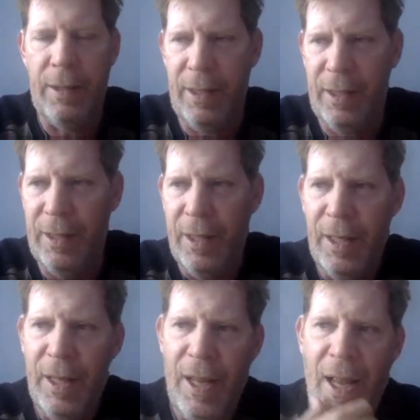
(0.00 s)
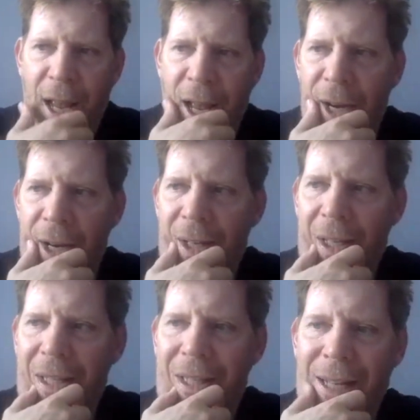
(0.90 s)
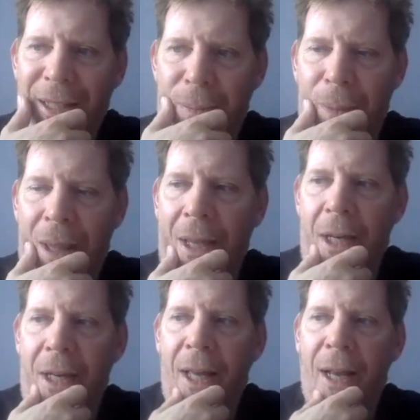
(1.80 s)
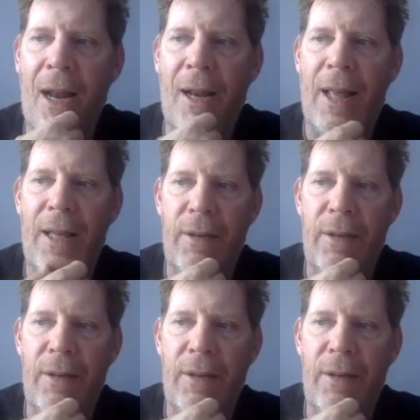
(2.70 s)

And it's not just methane you can get out of that.